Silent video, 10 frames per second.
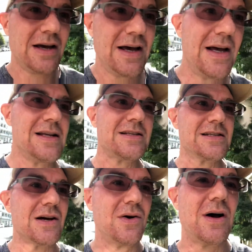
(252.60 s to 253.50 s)
And
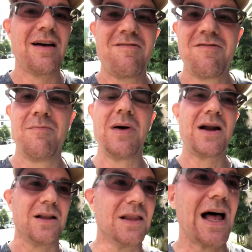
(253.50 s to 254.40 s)
so I've
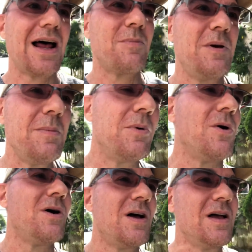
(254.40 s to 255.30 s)
met a lot of
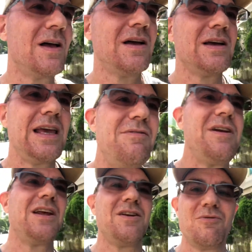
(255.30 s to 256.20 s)
people,
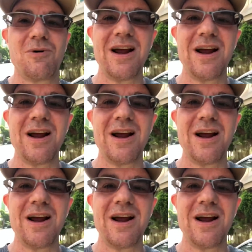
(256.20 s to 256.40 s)
even in